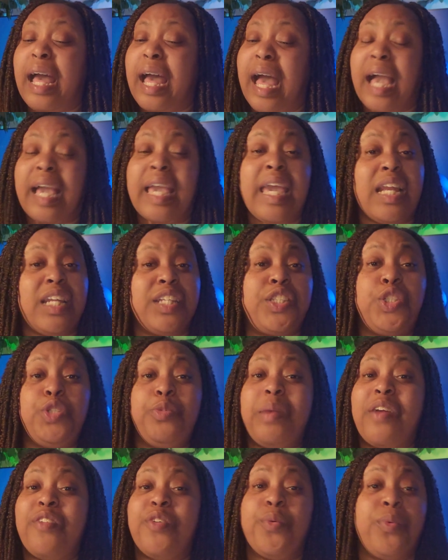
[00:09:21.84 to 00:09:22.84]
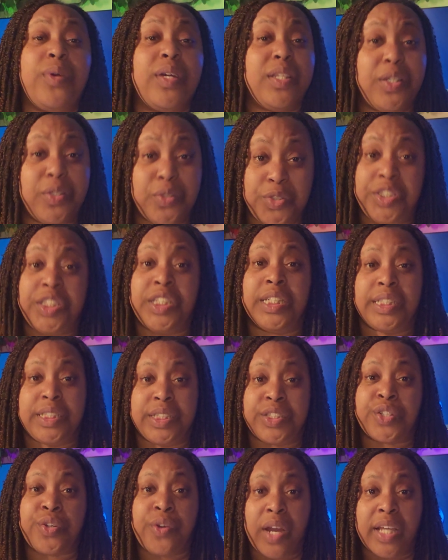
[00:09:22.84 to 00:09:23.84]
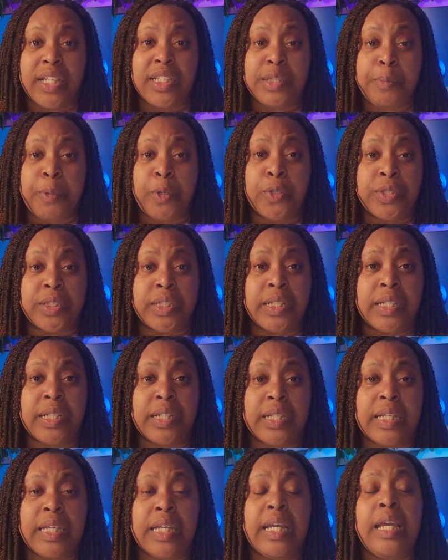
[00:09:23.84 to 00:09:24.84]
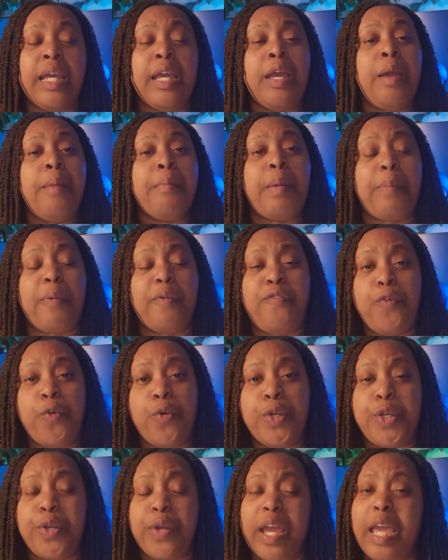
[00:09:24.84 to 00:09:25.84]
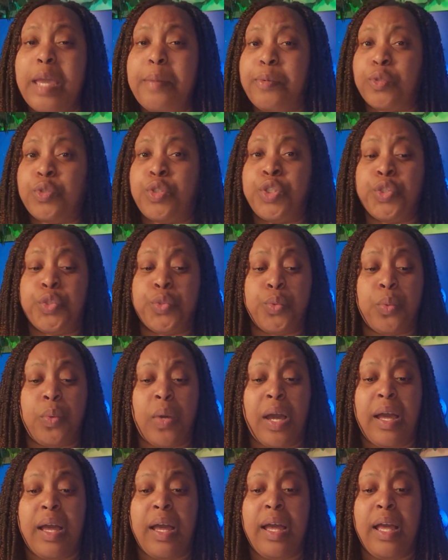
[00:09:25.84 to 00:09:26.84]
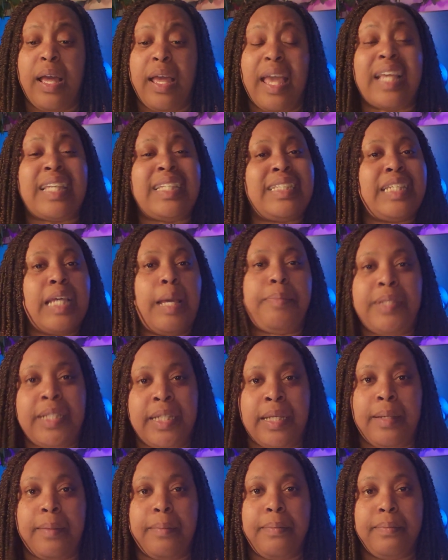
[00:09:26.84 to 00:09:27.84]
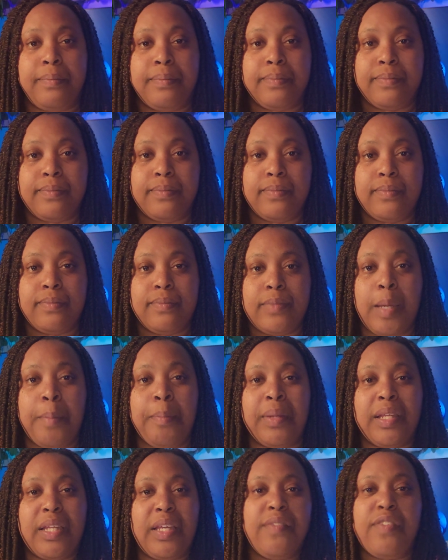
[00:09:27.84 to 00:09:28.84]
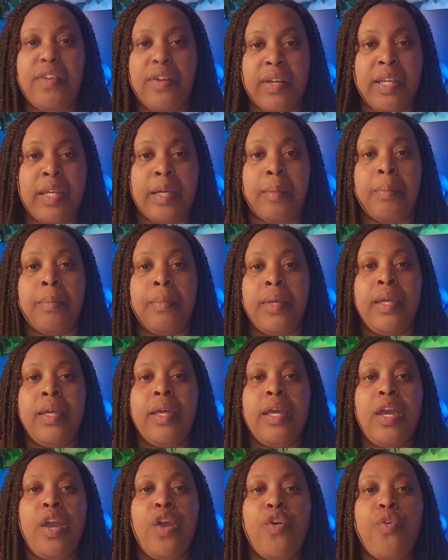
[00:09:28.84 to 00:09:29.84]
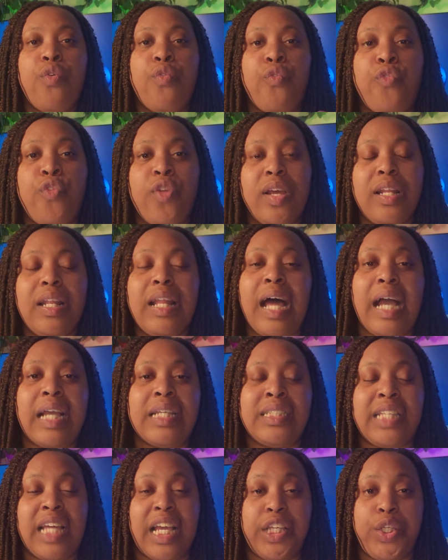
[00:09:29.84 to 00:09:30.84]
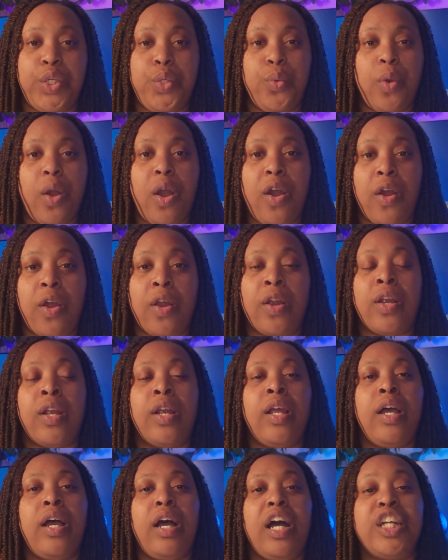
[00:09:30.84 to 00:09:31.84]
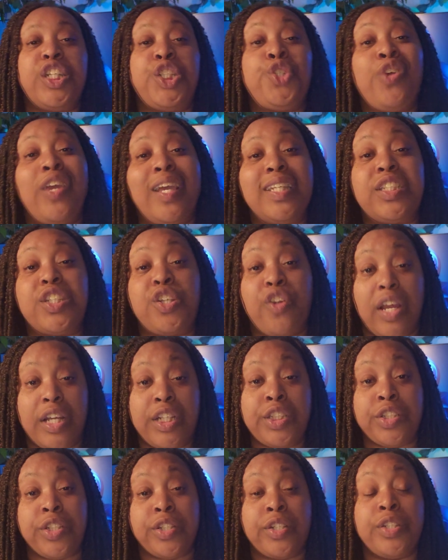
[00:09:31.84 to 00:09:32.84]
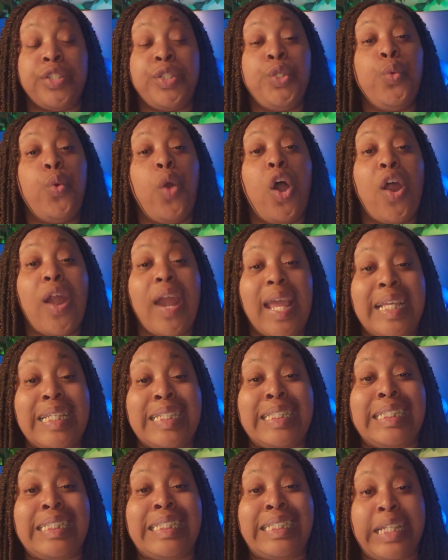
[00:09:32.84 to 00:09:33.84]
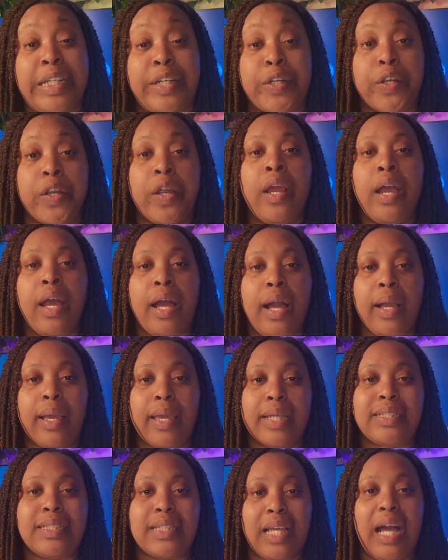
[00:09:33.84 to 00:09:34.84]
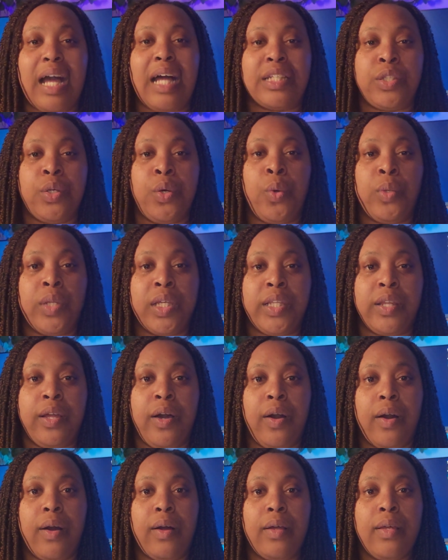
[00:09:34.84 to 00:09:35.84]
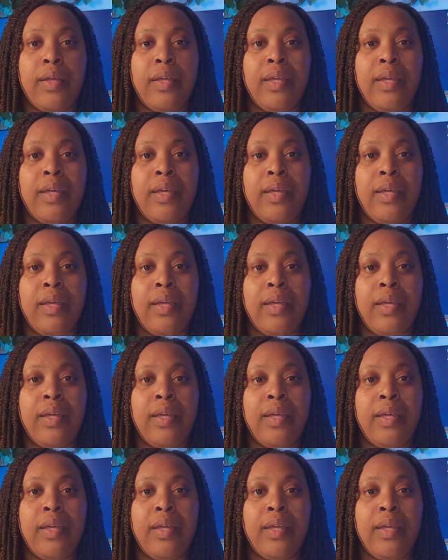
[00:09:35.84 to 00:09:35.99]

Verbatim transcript: I can't assume everyone knows Jesus Christ personally, but before you're able to accept him and believe on him, realize that you are a transgressor. You are a sinner against God's holy law.